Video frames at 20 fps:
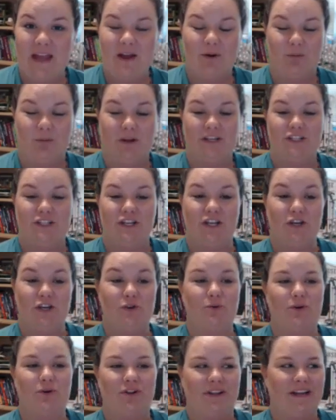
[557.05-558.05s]
which you
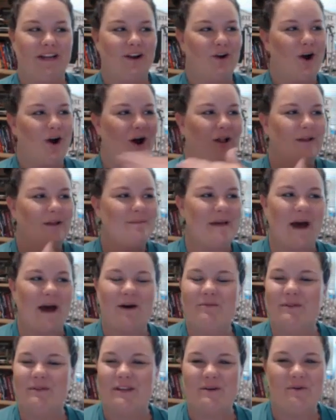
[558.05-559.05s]
will hear all
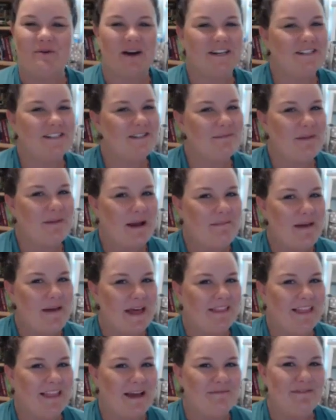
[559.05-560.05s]
about when you watch the My
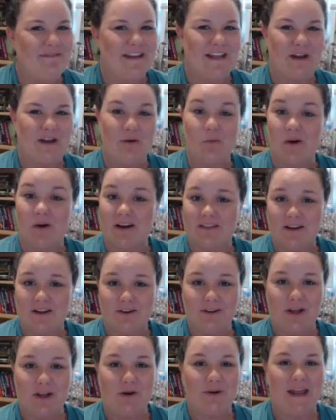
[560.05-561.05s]
Math Lab video, where they're
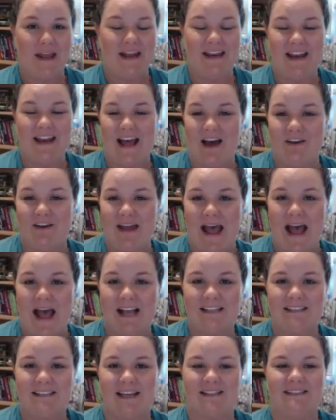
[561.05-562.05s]
located, how to
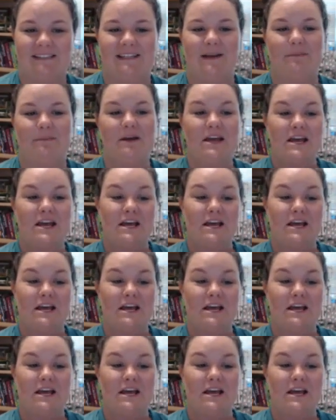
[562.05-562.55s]
access them.